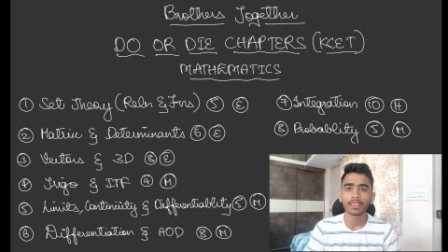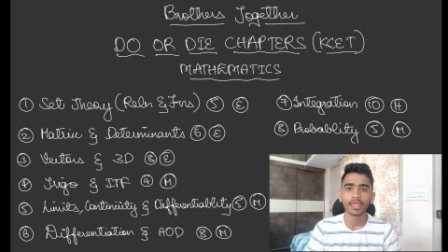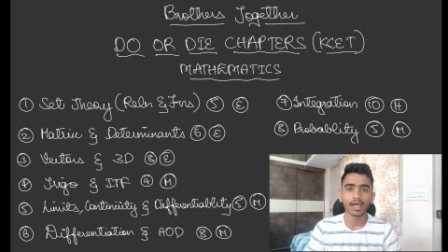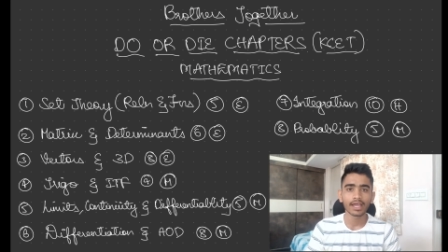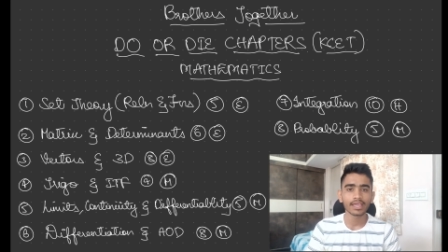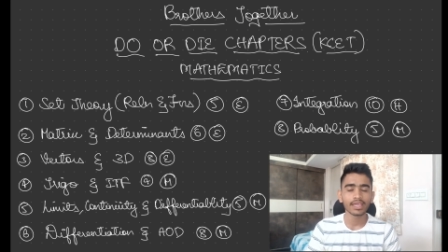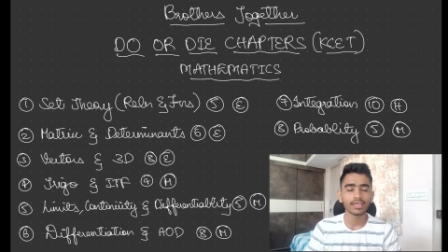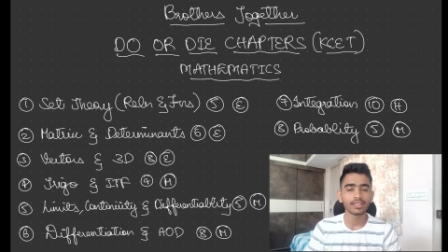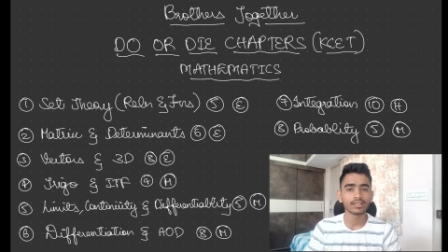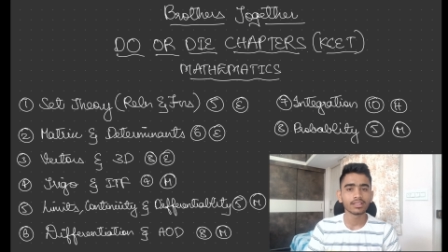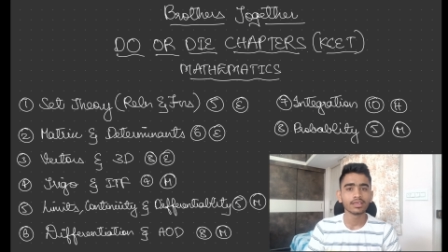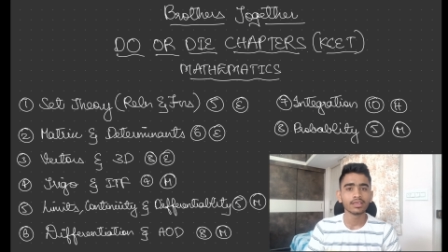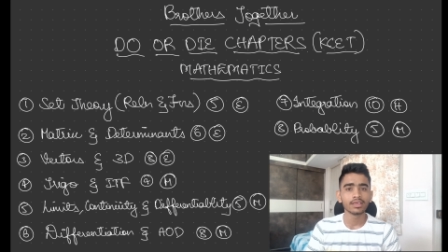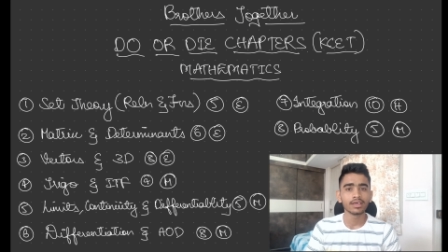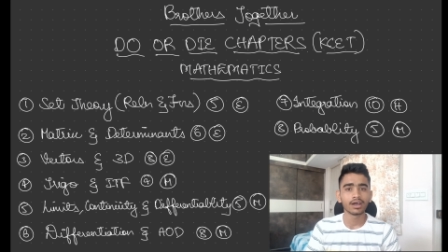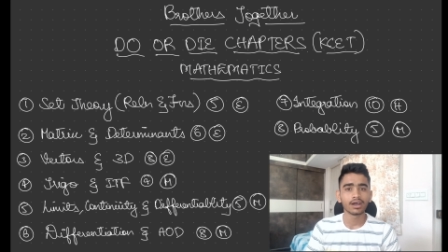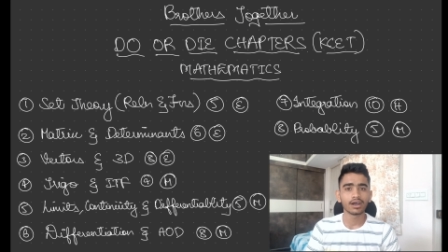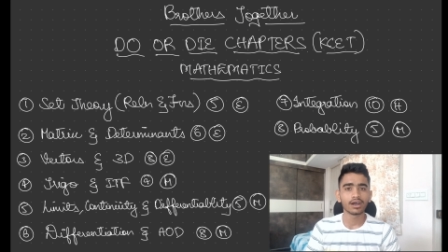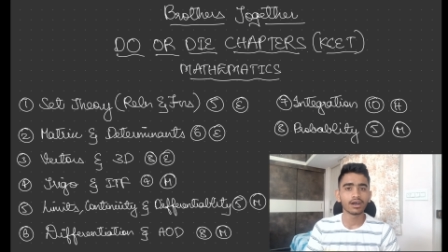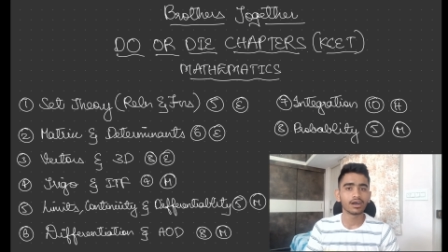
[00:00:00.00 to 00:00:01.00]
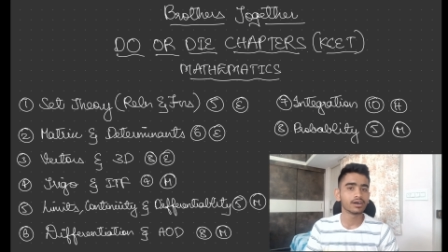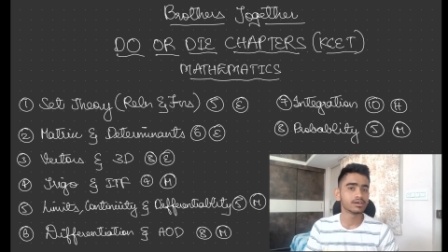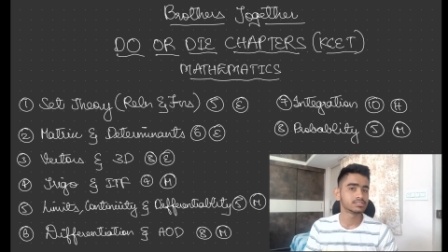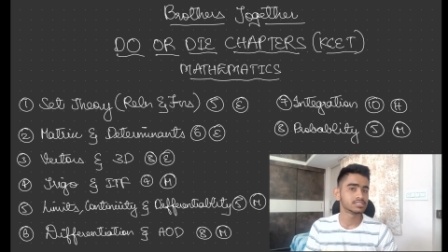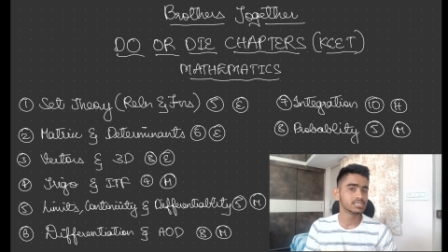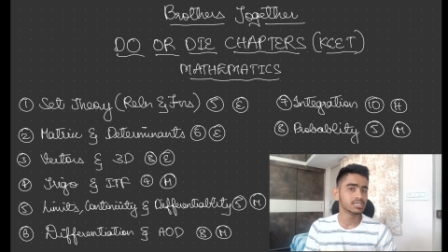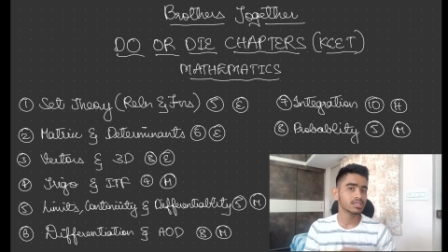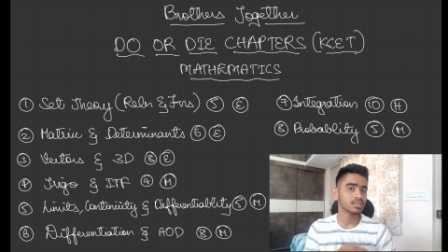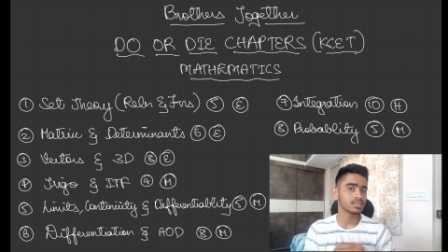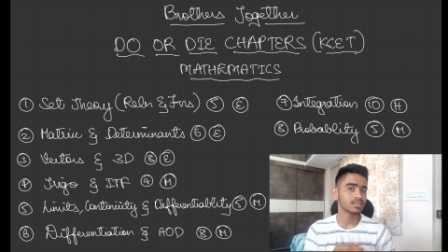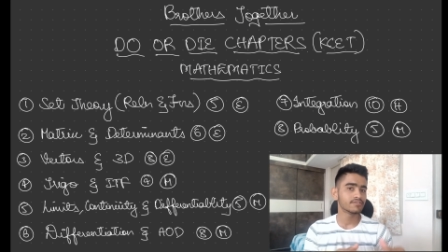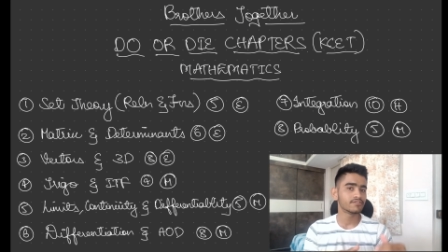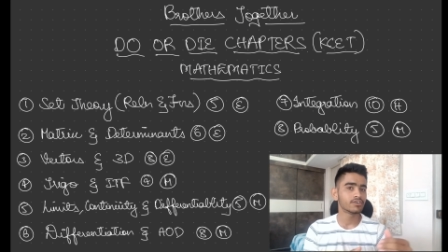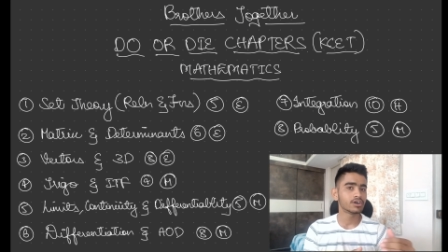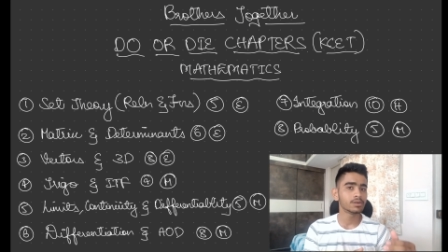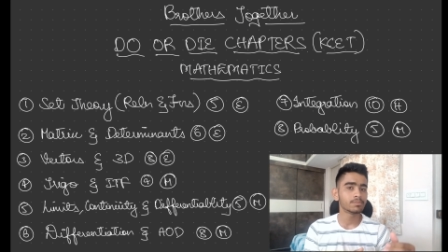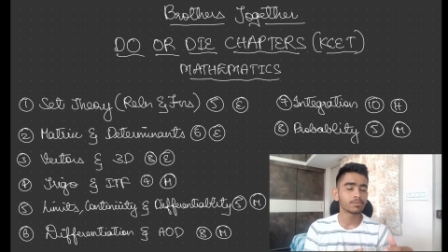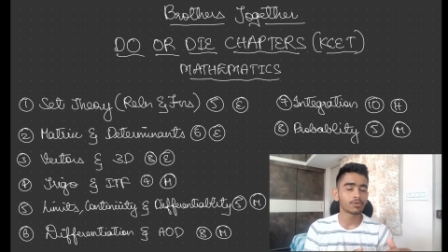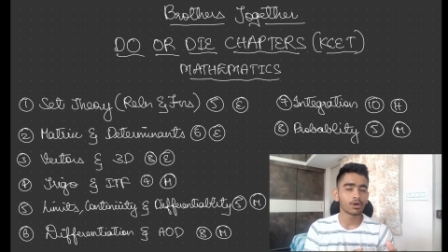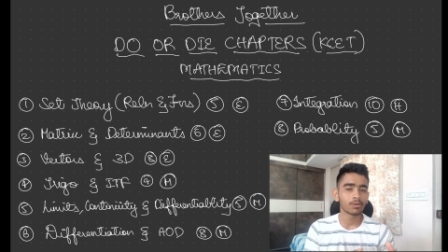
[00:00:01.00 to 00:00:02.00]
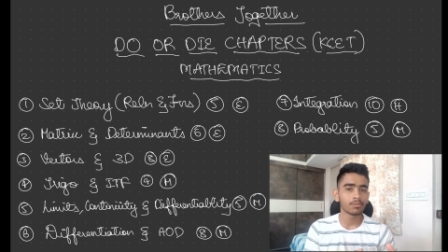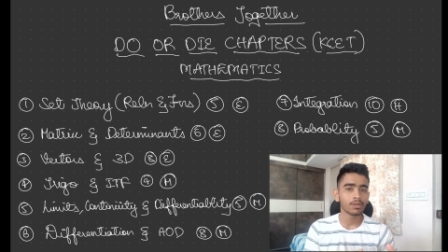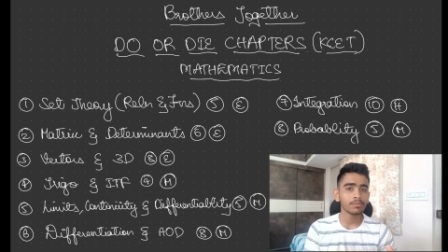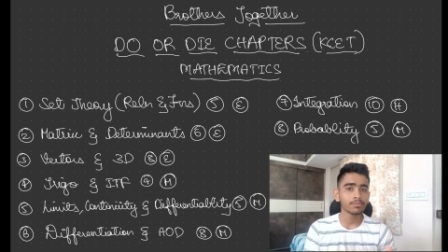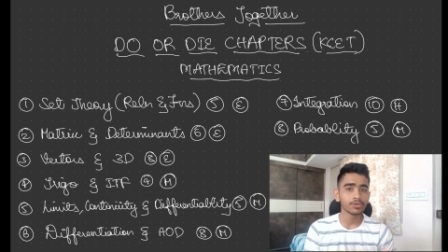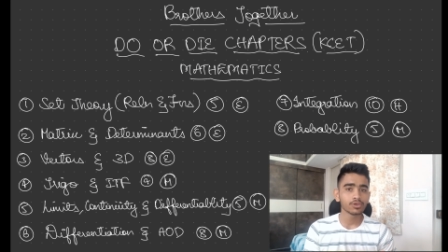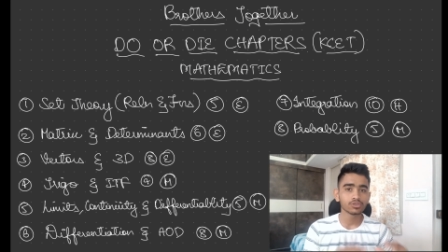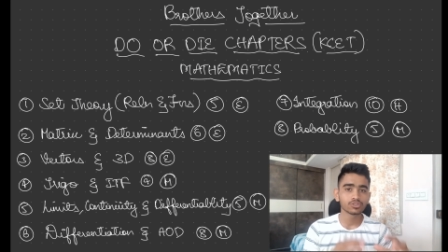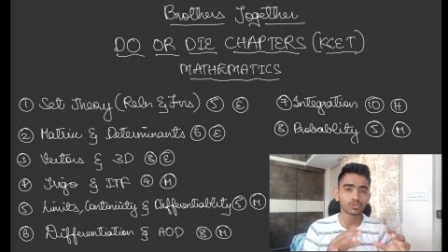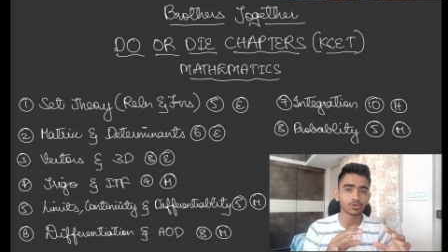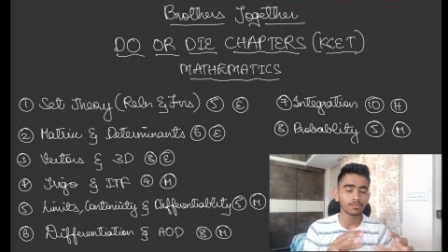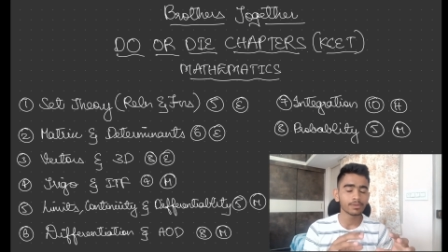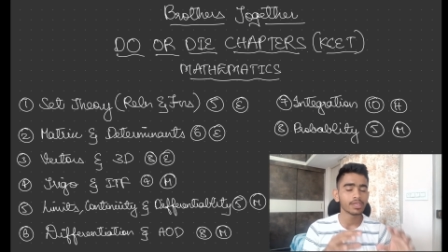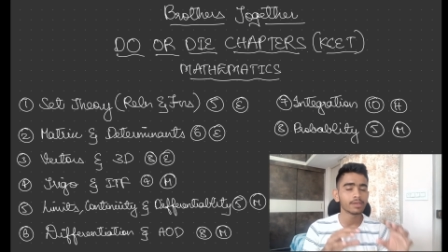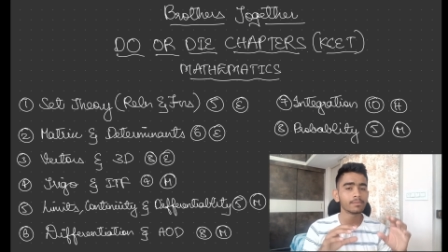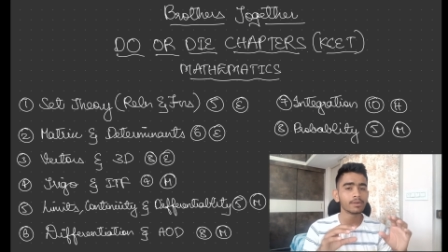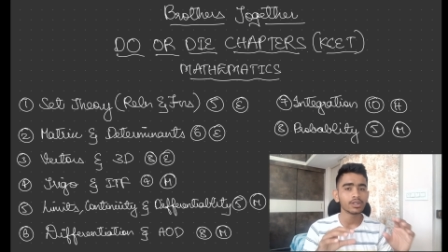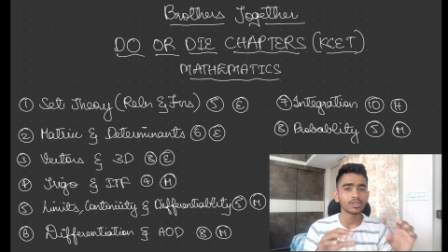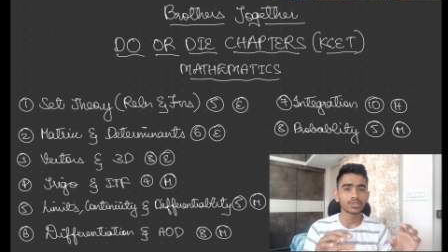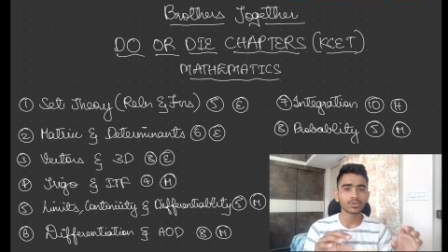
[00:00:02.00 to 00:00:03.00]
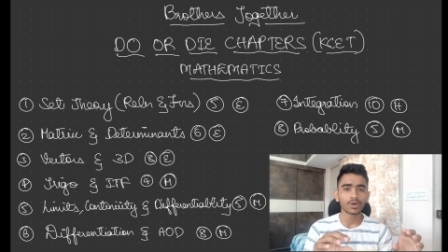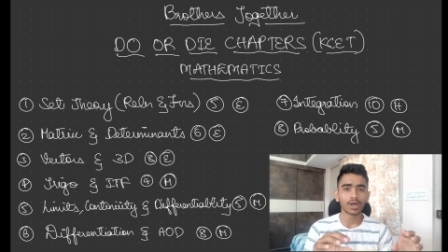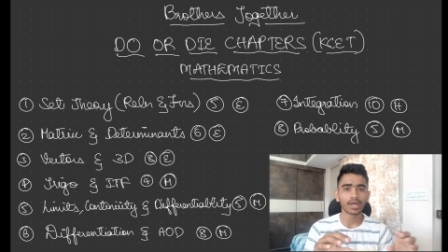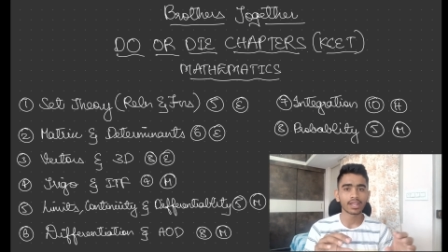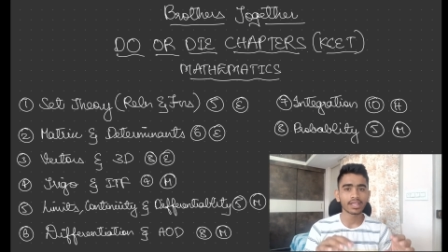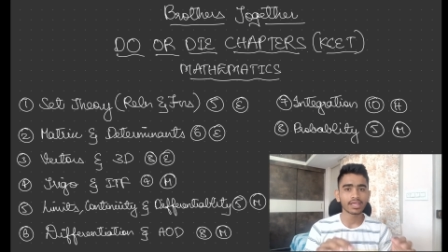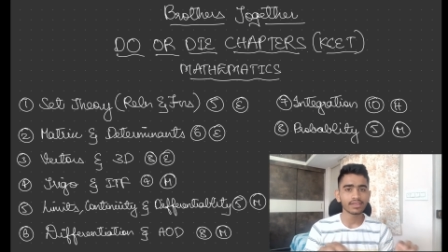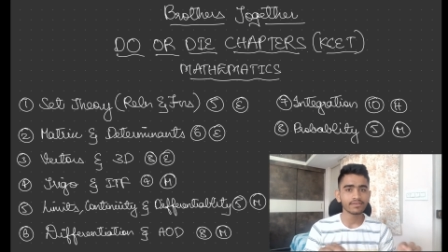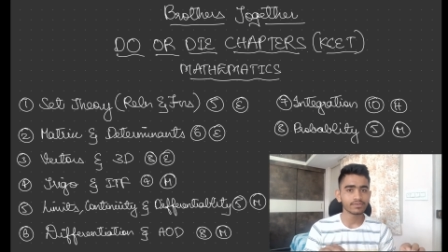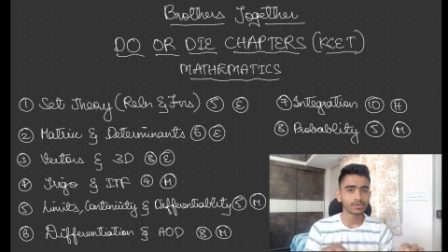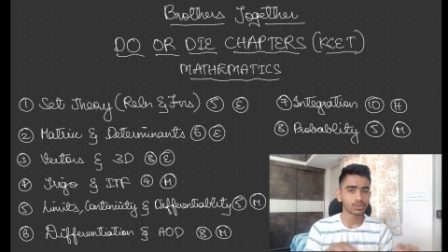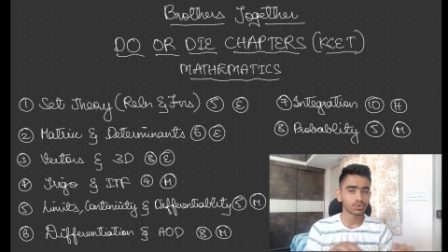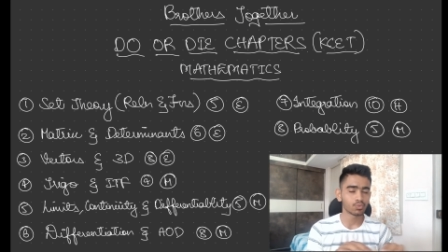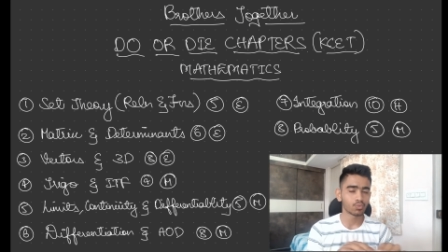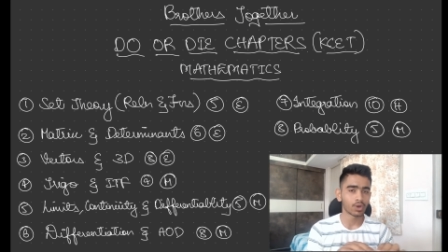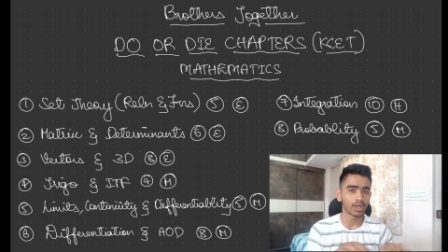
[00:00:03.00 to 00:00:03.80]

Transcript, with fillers: again uh, seeing the word problem you should be able to arrive to